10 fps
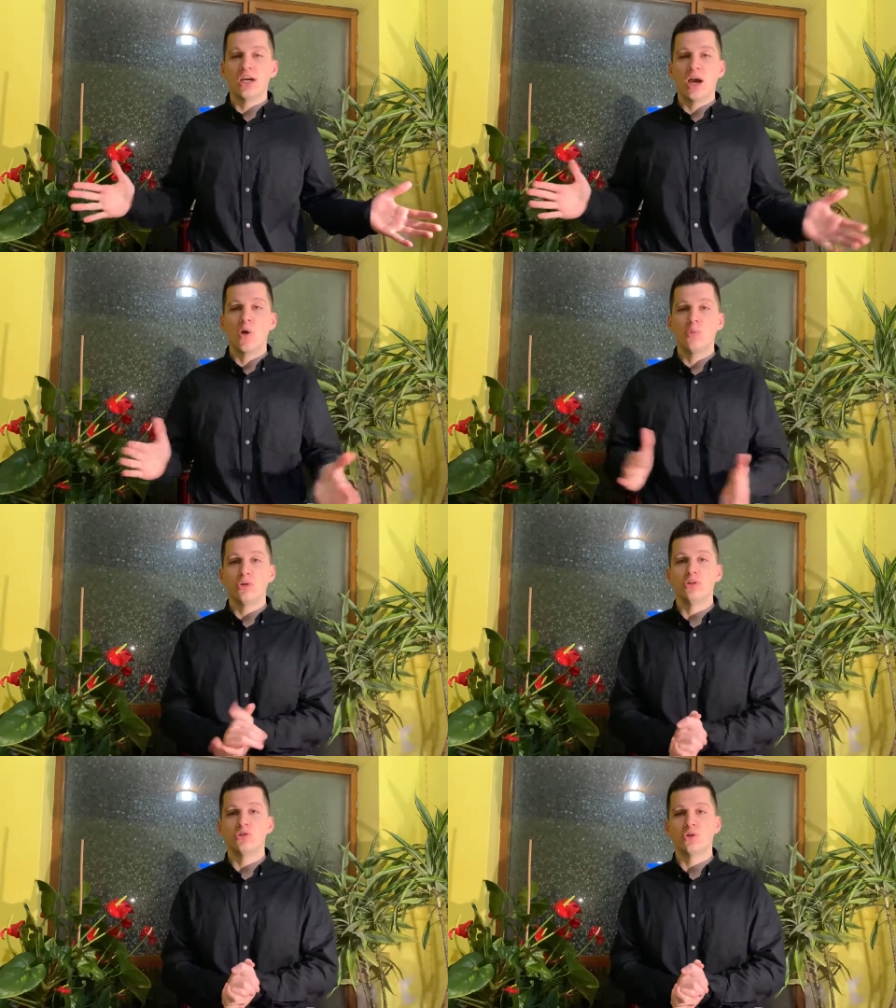I hope
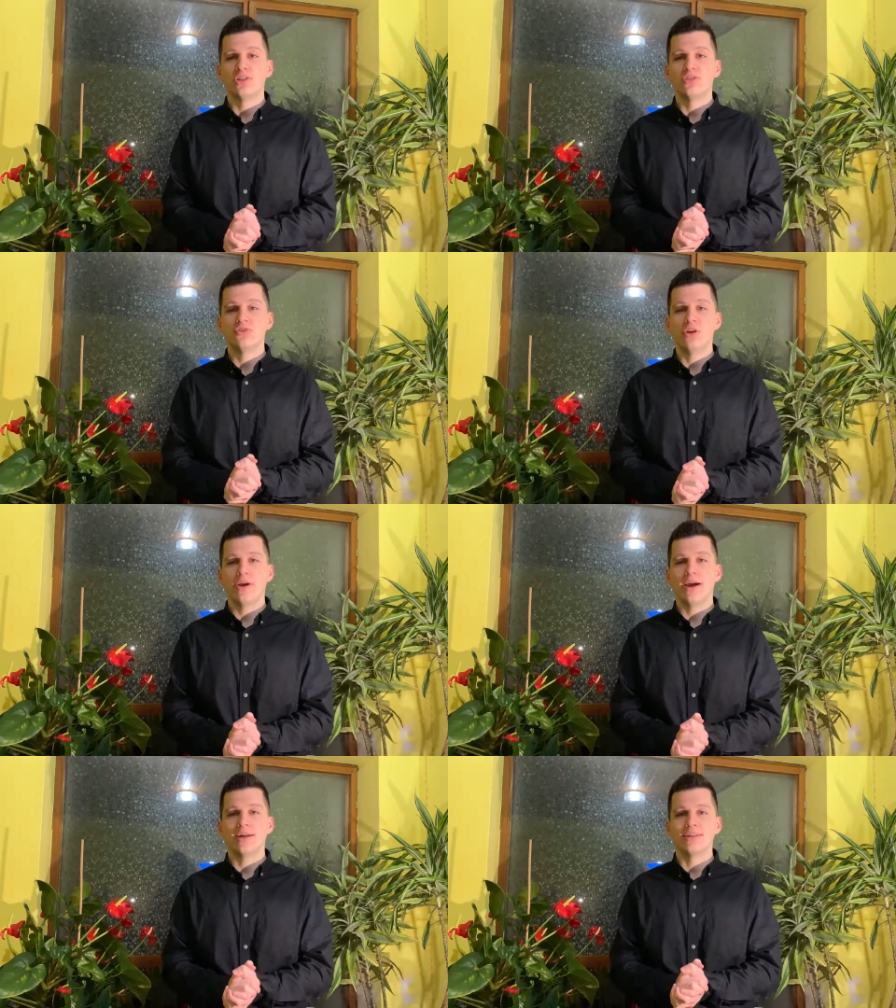you enjoyed this video,
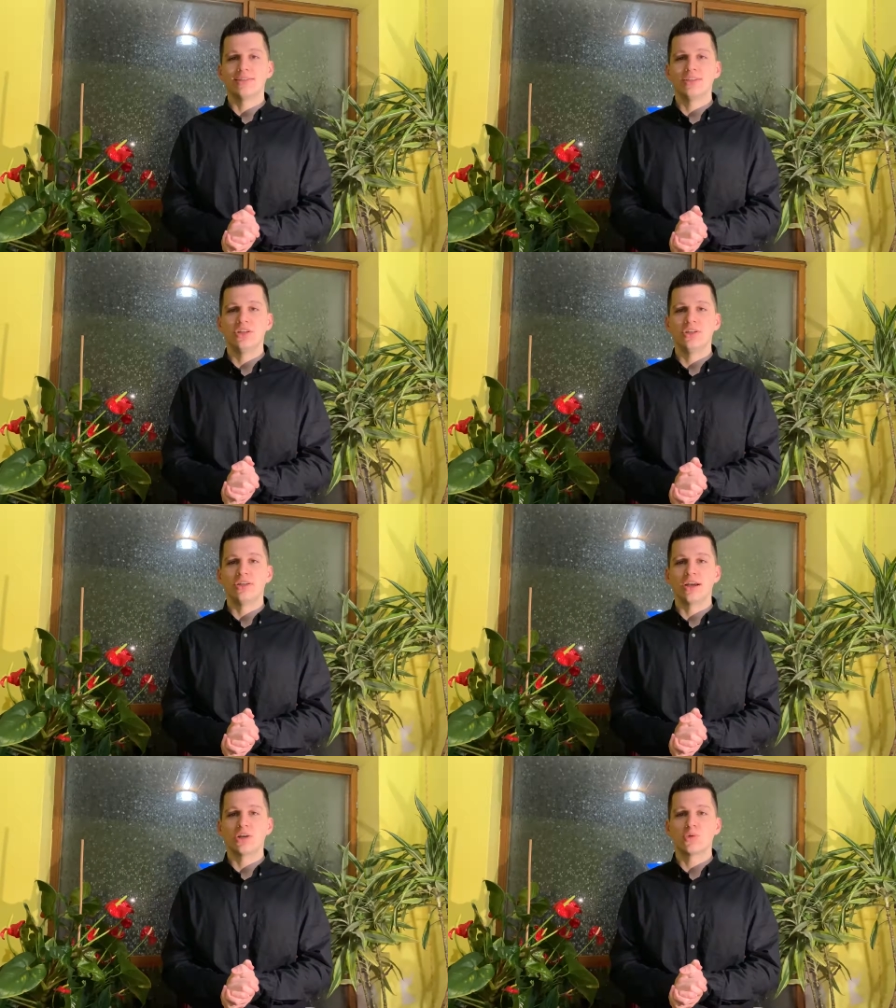and I'll see you in the
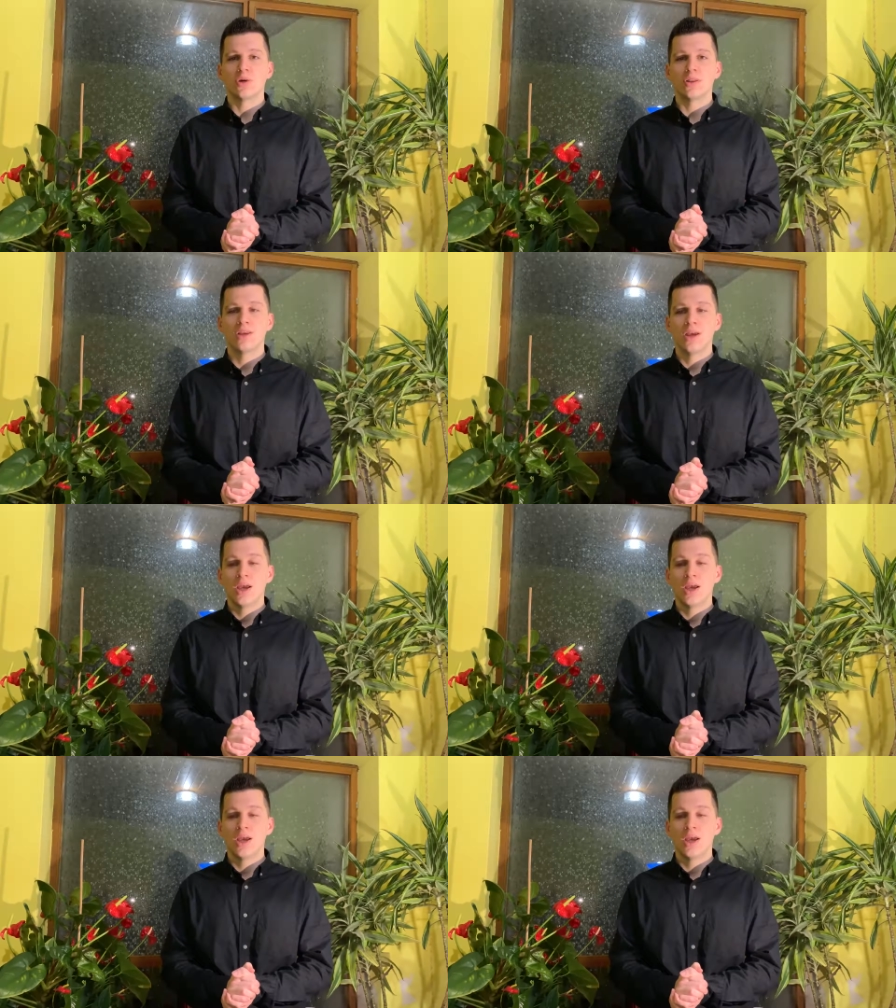next one.